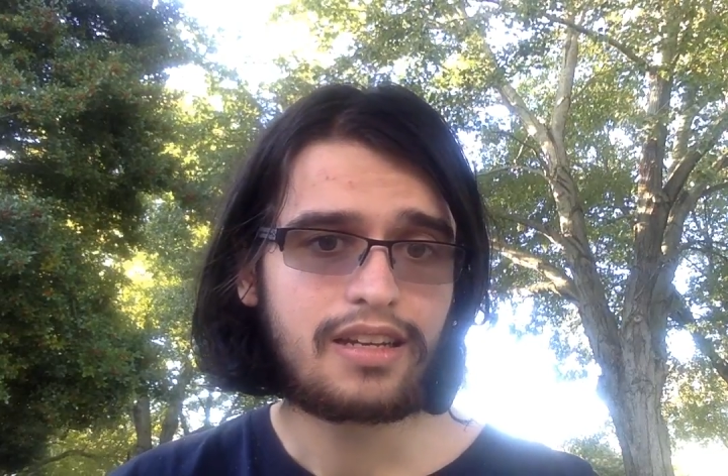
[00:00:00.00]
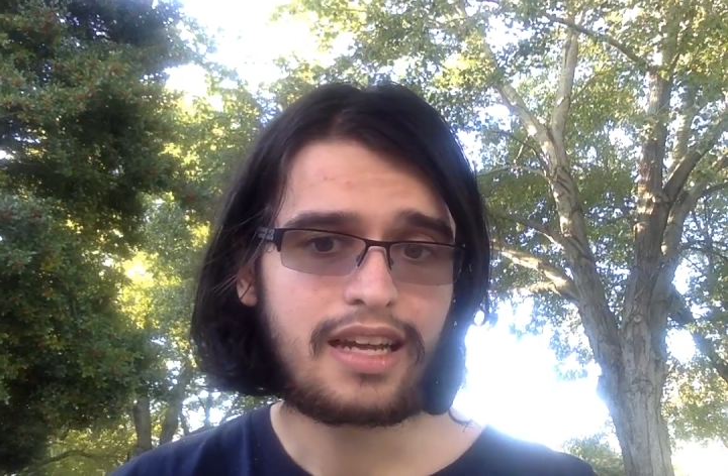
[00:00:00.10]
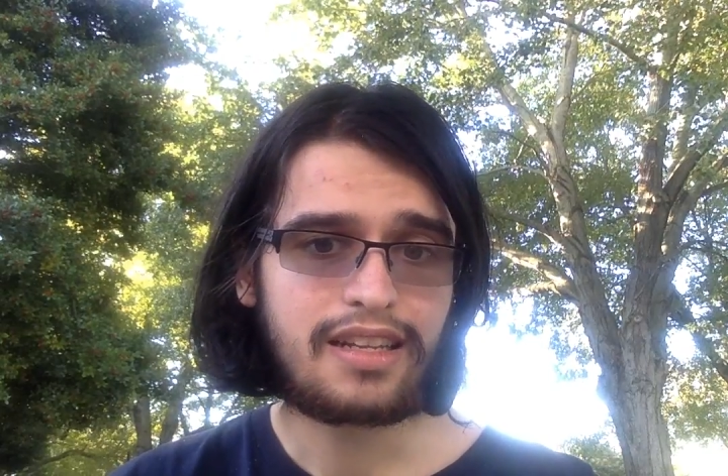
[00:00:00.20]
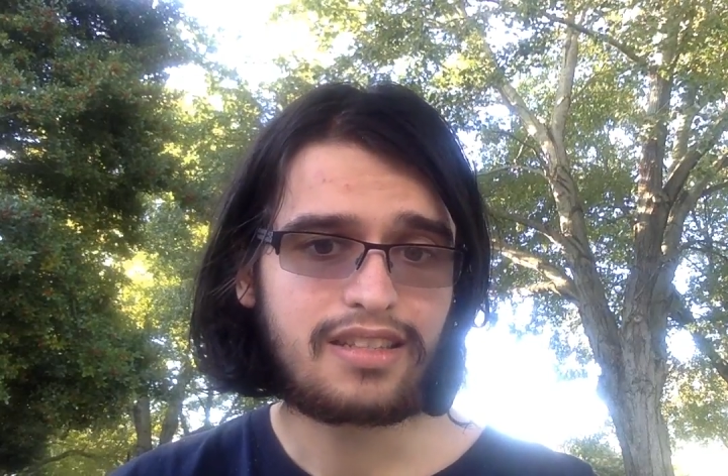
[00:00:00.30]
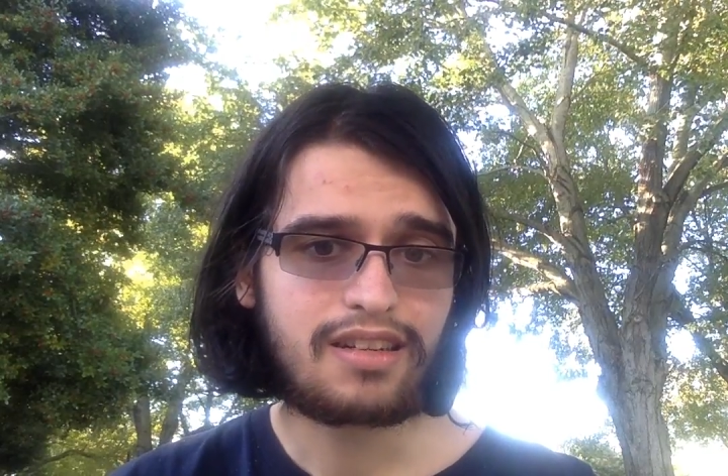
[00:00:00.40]

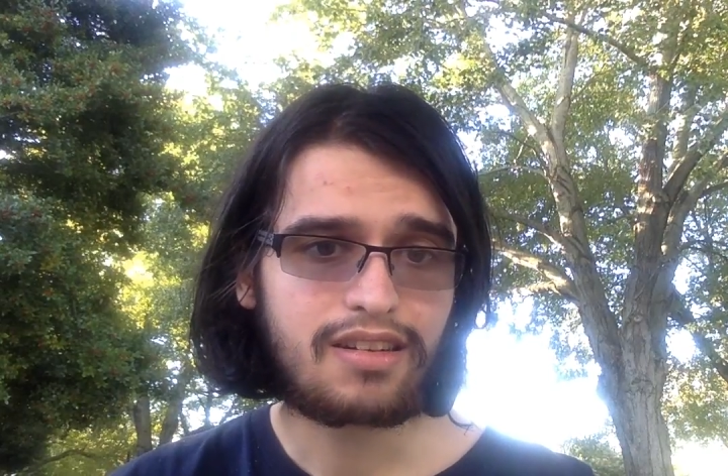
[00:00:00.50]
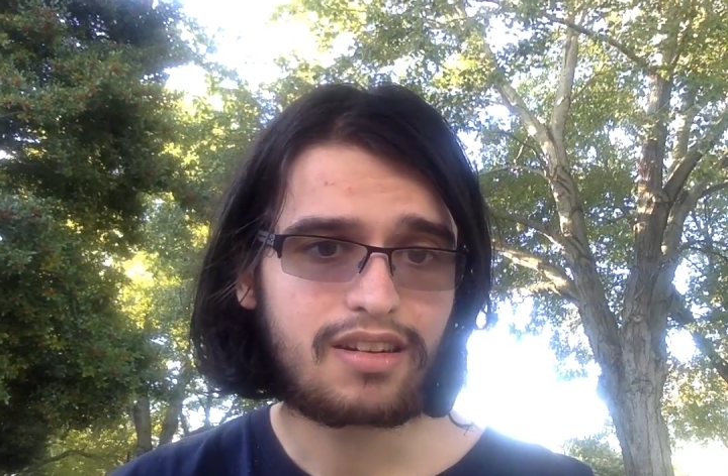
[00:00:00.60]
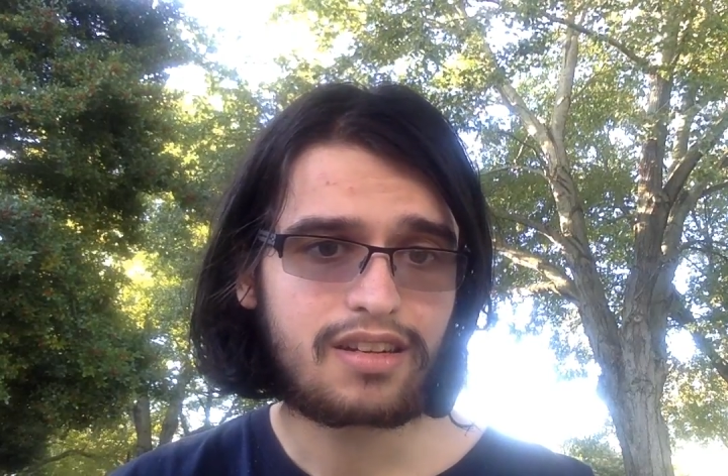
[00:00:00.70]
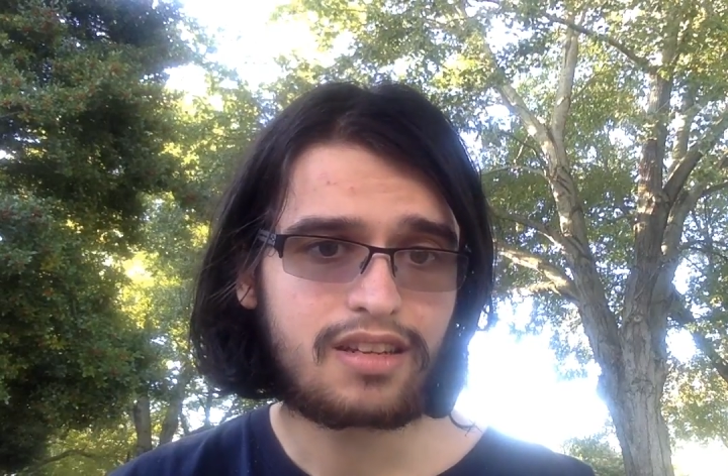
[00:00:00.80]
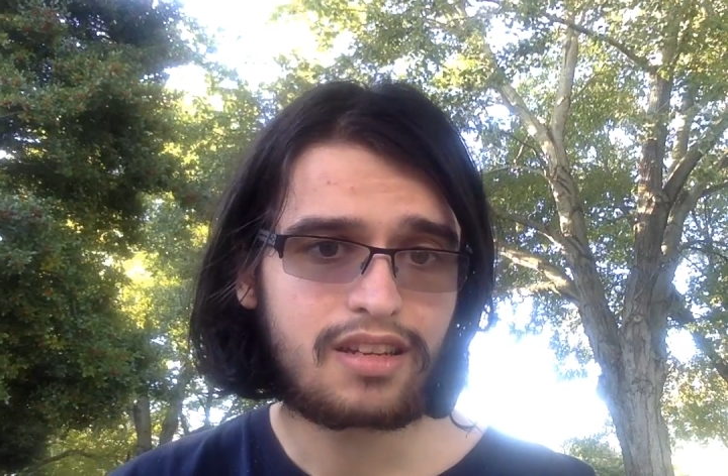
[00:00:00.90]
The
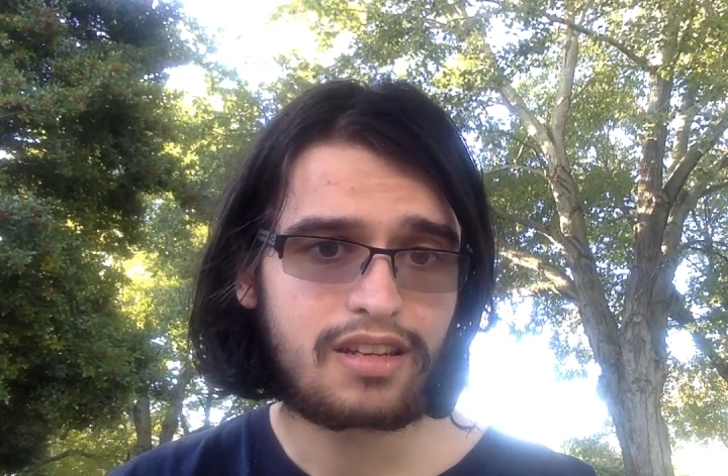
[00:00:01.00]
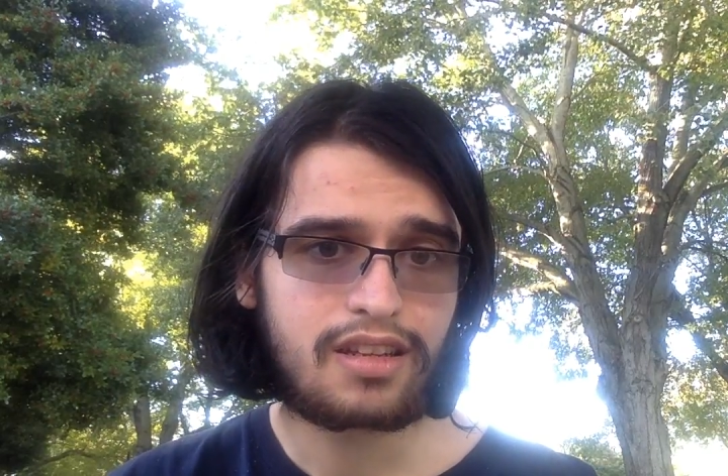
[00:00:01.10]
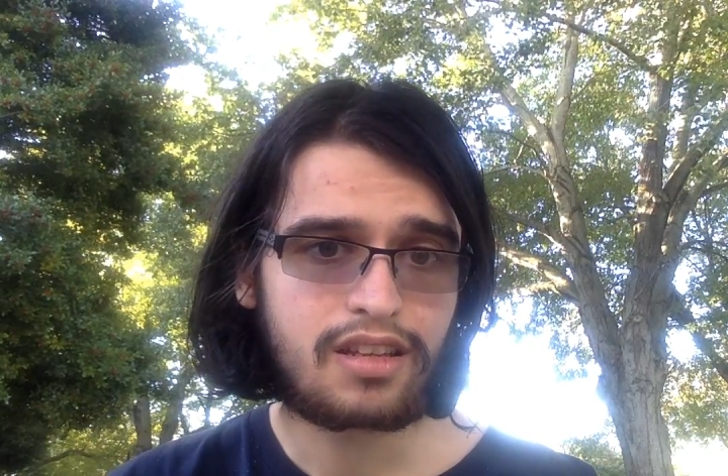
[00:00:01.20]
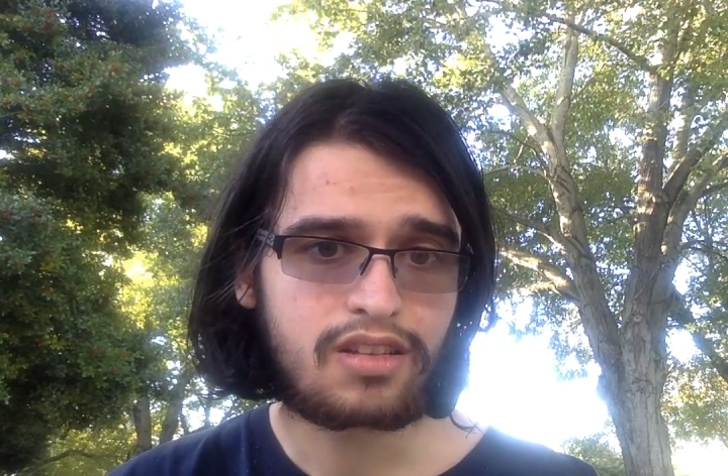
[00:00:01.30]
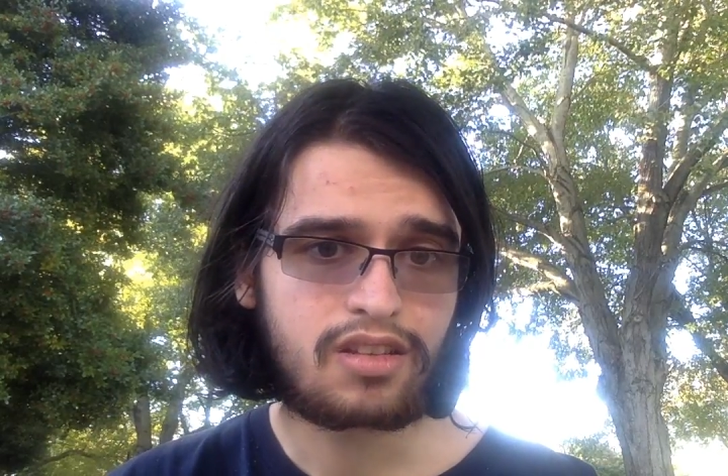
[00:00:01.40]

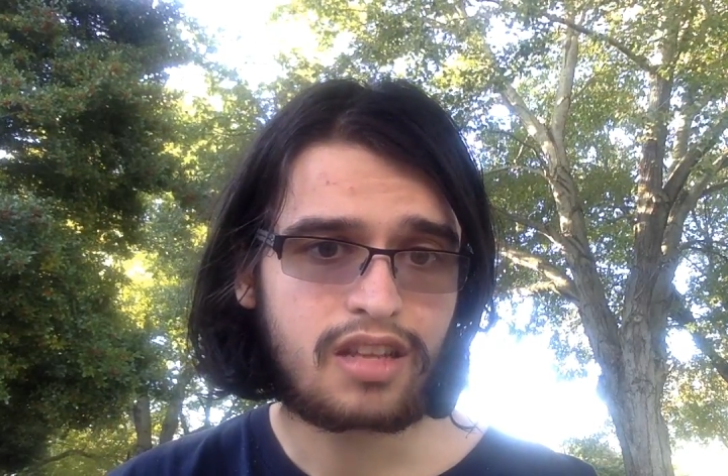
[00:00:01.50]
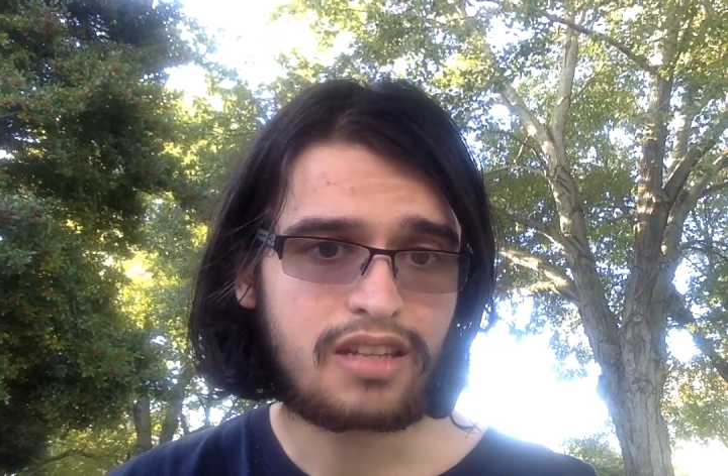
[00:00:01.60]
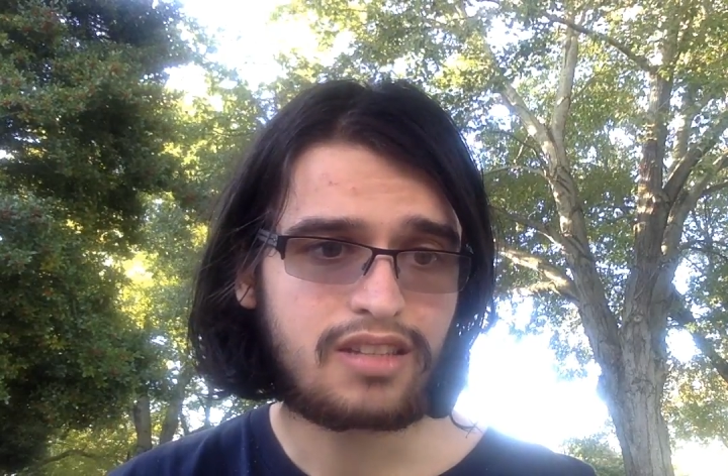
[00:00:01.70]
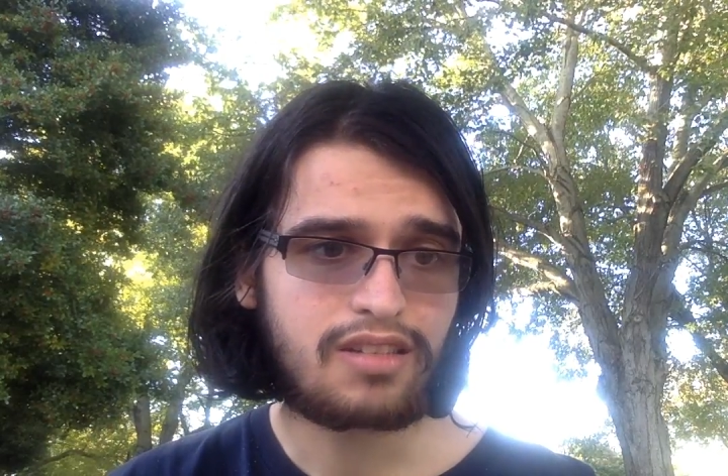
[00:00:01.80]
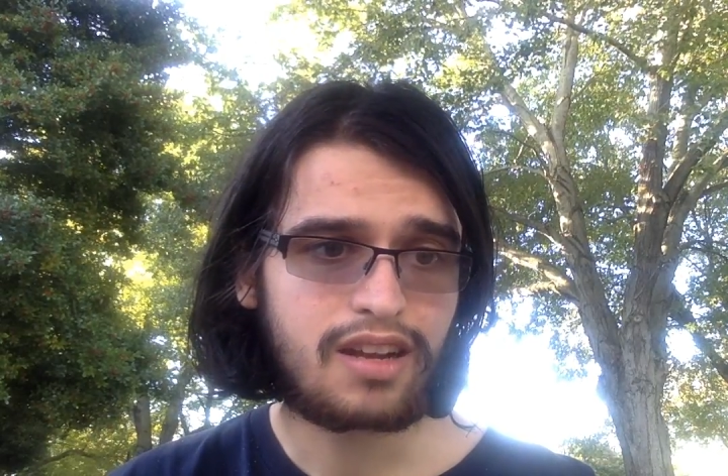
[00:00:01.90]

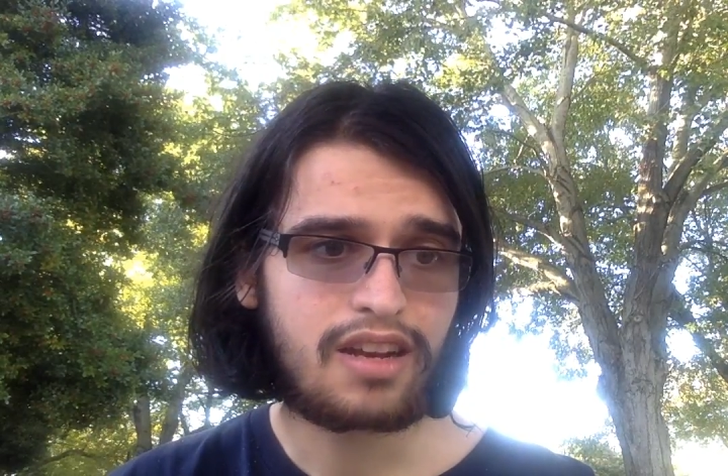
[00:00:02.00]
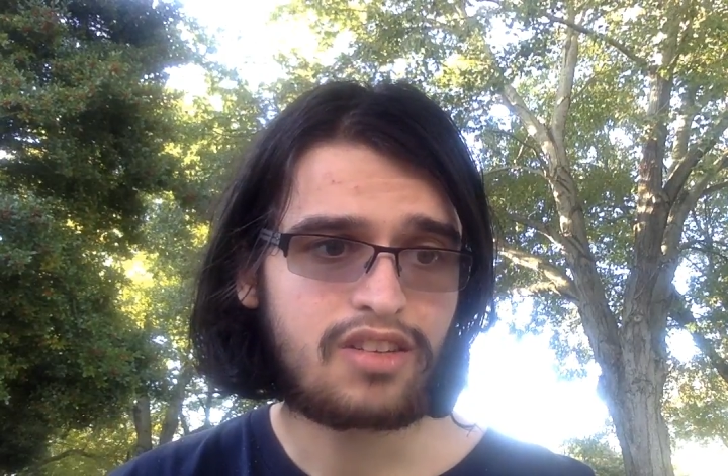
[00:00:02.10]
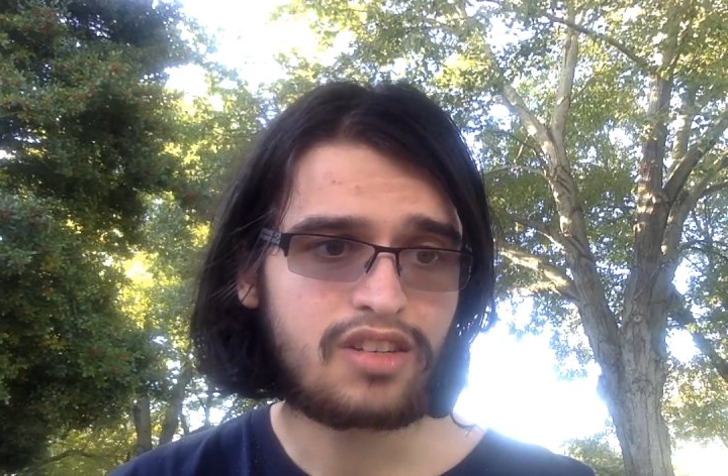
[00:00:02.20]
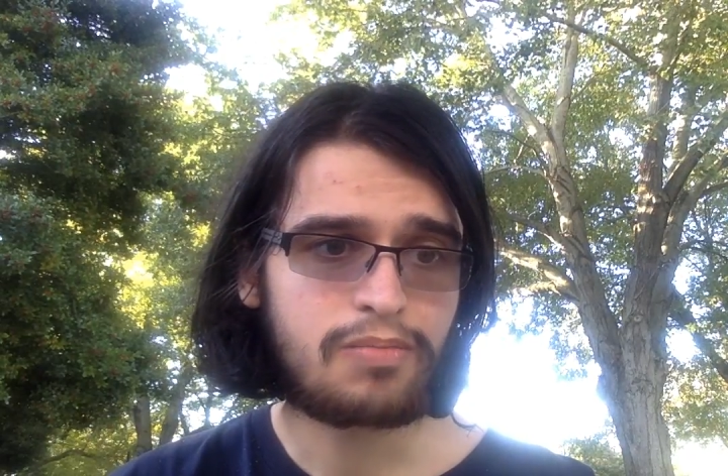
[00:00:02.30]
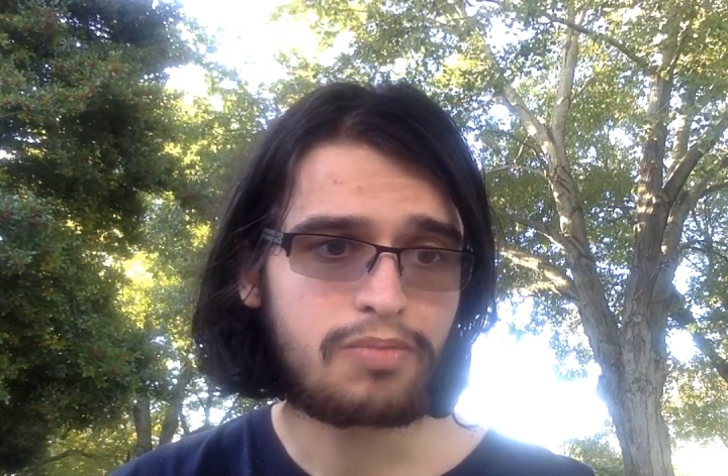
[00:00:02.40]
net zero
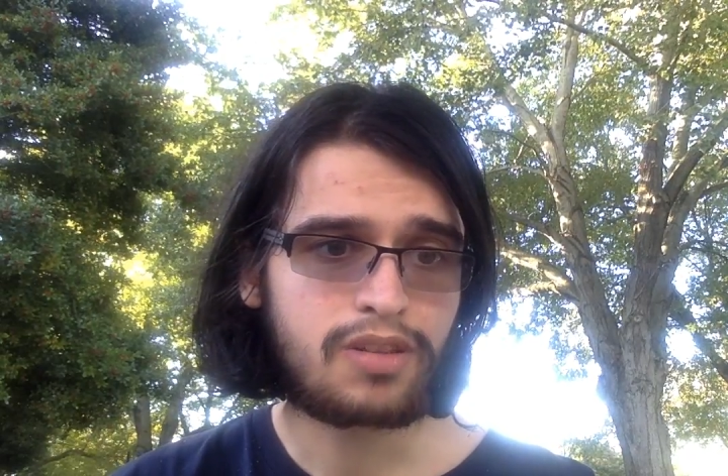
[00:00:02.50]
energy